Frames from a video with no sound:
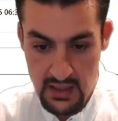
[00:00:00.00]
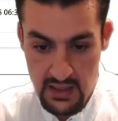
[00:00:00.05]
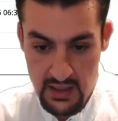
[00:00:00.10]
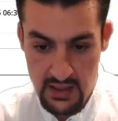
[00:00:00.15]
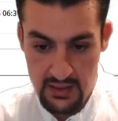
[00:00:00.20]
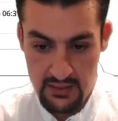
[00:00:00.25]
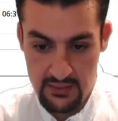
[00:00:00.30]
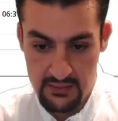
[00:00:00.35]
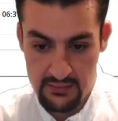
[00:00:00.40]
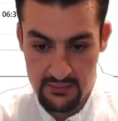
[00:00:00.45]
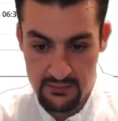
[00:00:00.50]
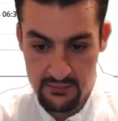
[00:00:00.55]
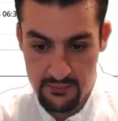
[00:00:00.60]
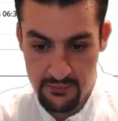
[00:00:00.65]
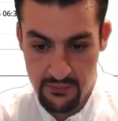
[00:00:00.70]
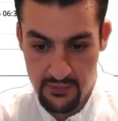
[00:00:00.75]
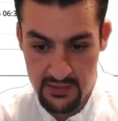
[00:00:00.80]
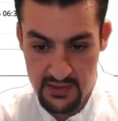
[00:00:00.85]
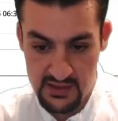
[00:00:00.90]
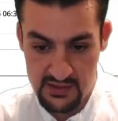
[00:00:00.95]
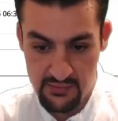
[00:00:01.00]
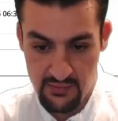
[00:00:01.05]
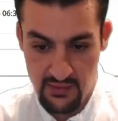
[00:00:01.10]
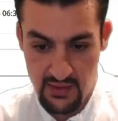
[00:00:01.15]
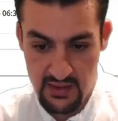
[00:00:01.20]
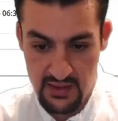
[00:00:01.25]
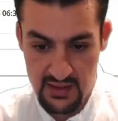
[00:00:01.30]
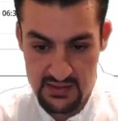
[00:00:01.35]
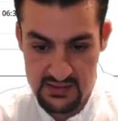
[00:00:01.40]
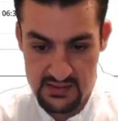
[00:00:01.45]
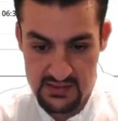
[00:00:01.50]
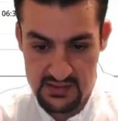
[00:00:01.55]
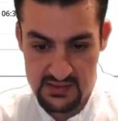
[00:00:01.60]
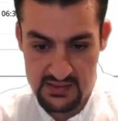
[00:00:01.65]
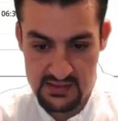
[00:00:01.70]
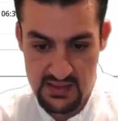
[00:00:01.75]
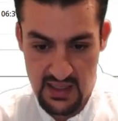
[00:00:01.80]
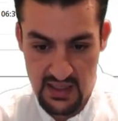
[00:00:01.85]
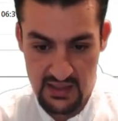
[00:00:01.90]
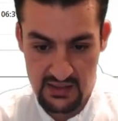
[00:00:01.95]
and for this one
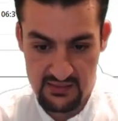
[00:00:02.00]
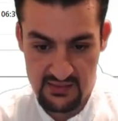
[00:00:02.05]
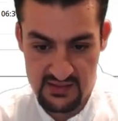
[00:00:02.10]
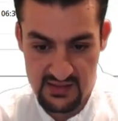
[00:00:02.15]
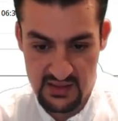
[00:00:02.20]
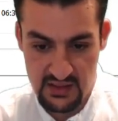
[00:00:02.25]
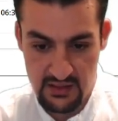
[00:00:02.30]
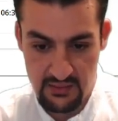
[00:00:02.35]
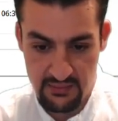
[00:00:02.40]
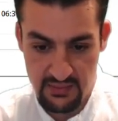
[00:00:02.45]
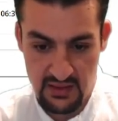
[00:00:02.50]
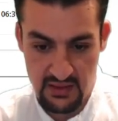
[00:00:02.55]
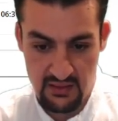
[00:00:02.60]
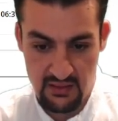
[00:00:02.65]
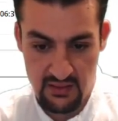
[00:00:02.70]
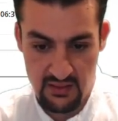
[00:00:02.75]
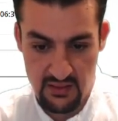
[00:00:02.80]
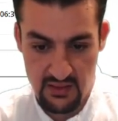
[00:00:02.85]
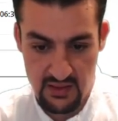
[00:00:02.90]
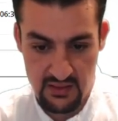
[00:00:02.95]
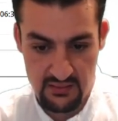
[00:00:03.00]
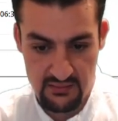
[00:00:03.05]
it's gonna be